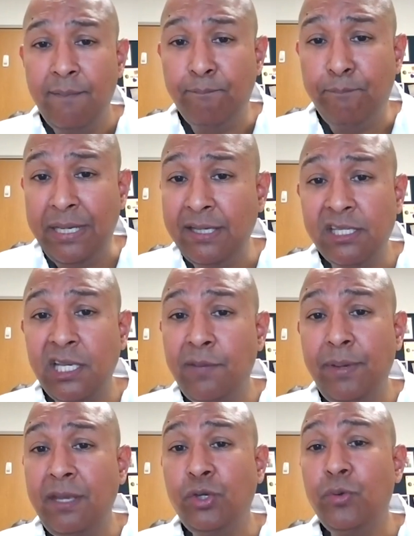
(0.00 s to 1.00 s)
B is going to
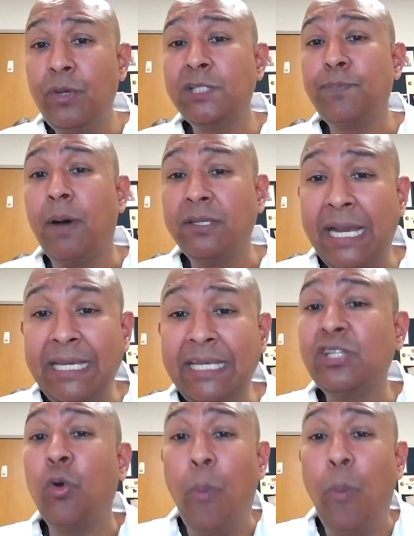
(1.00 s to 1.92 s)
be doing spontaneous